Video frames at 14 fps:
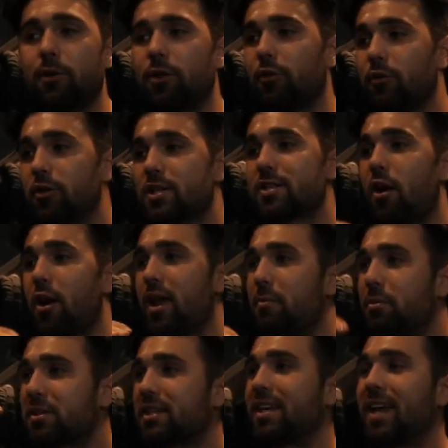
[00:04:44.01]
but they're just not
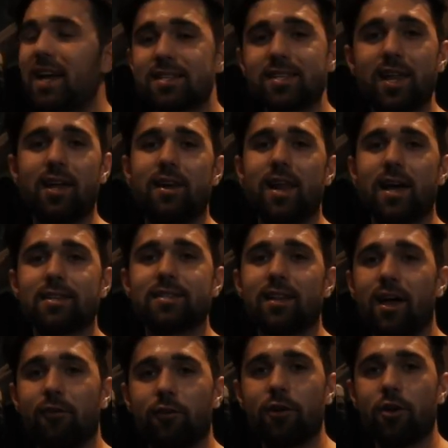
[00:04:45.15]
able to get to that next
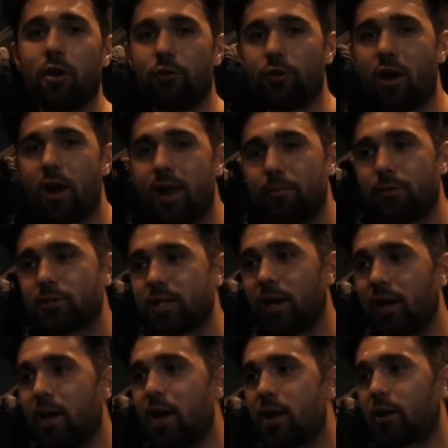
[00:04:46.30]
level, you know, they're not able
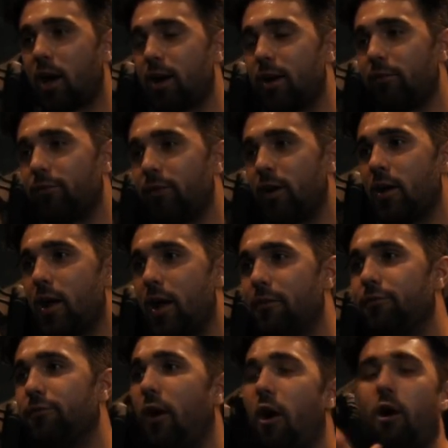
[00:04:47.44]
to kind of
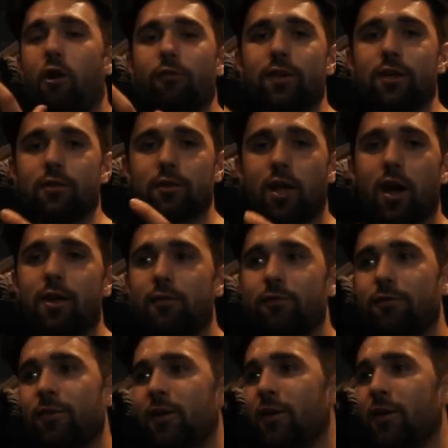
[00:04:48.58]
evolve and kind of